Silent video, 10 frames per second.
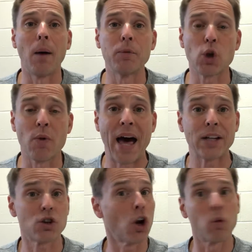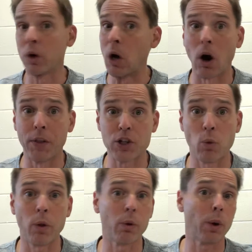So that's, regardless of
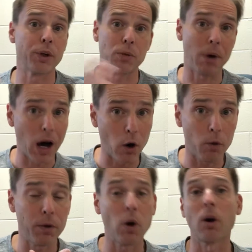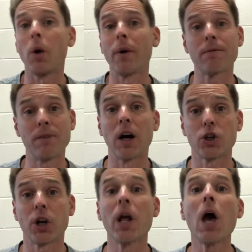whether we're going topography or going
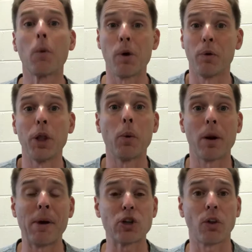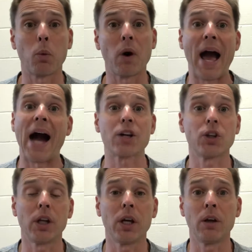function, we really want to make sure that we're
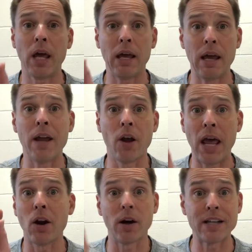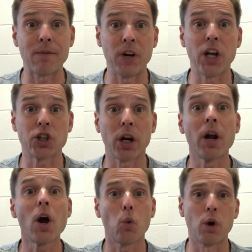actually, in our definition,
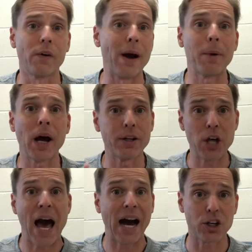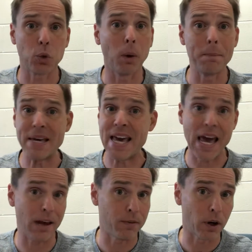we're grabbing onto actual
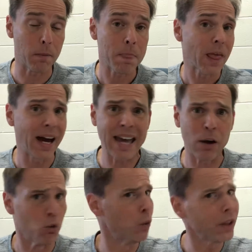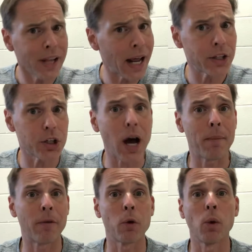behavior. Again, really nice
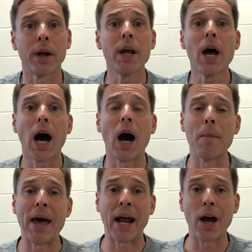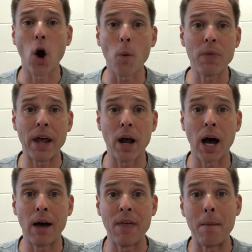job, everyone. And I hope
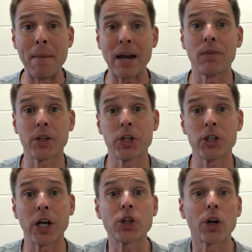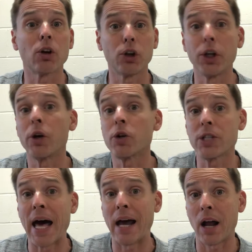that making this distinction clears
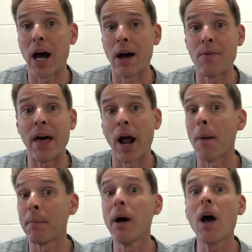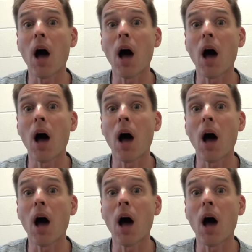that up